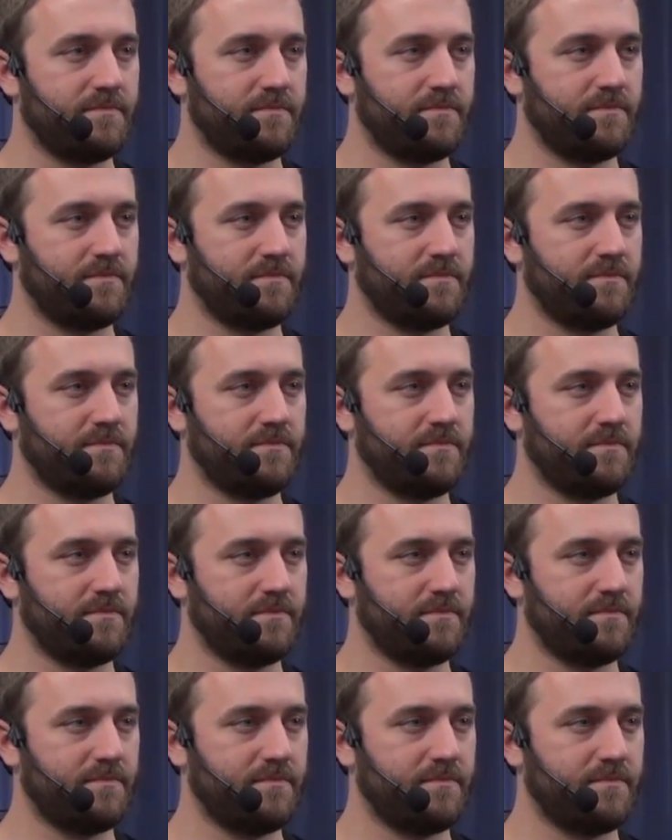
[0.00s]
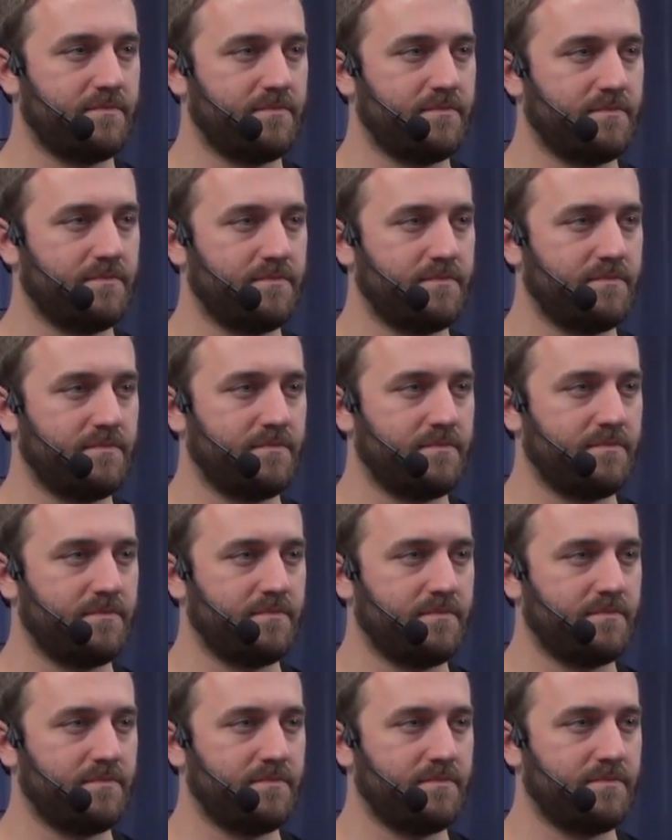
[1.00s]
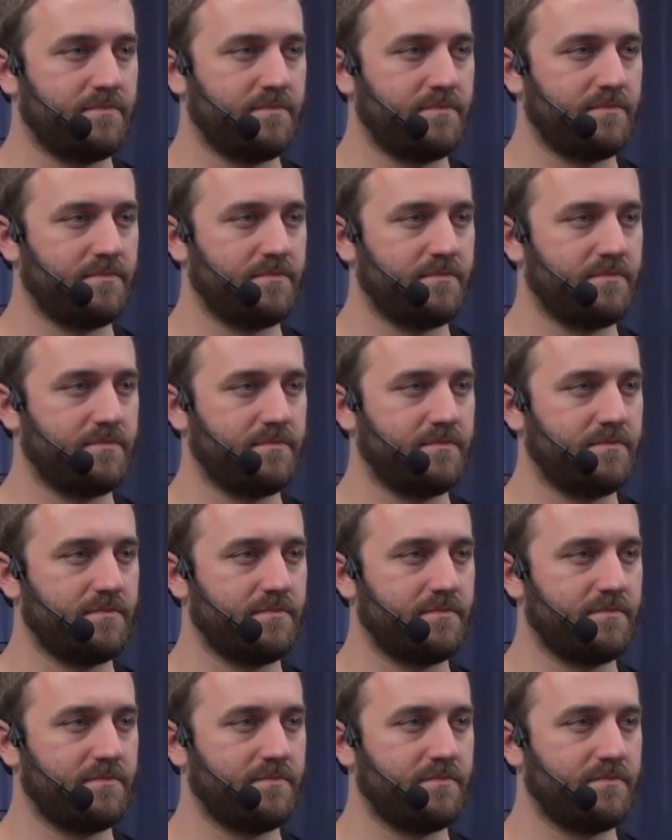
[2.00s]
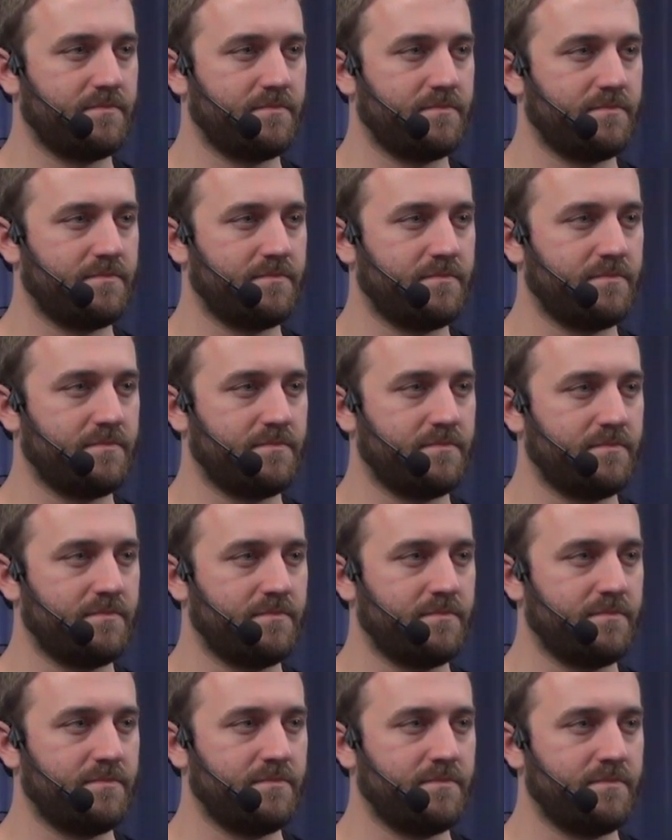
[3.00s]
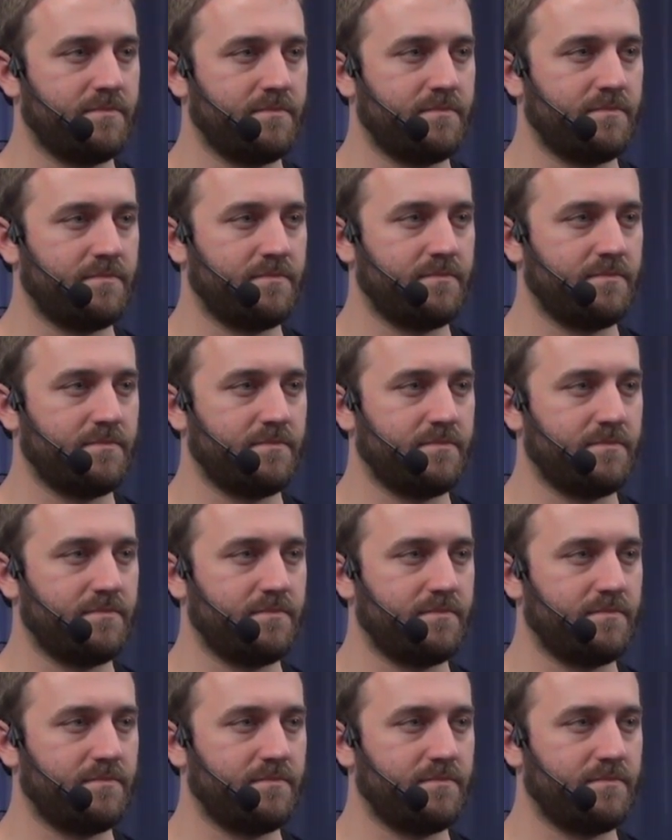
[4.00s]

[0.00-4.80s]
(not speaking)